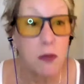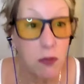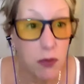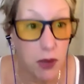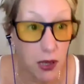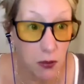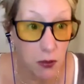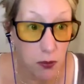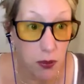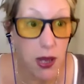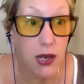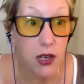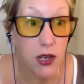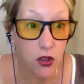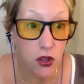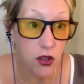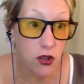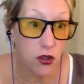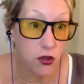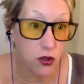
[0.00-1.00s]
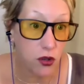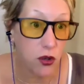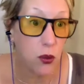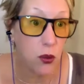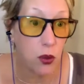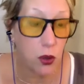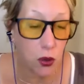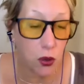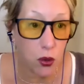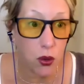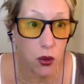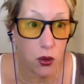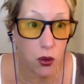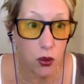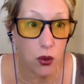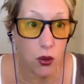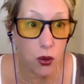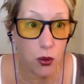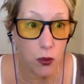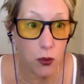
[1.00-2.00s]
It, it punishes you or,
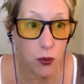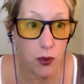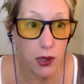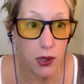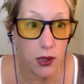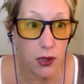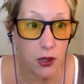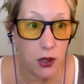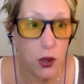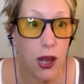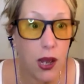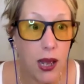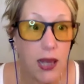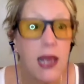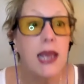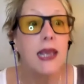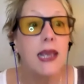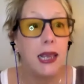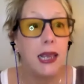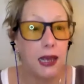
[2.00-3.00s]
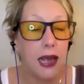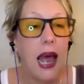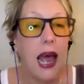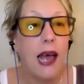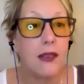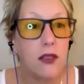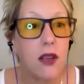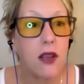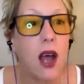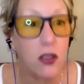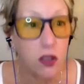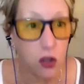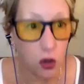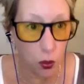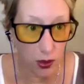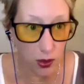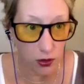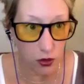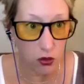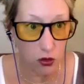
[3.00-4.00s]
or, or uh, you know, it has
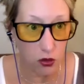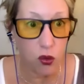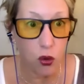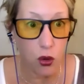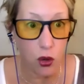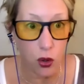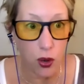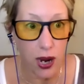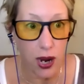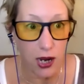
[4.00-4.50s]
consequences for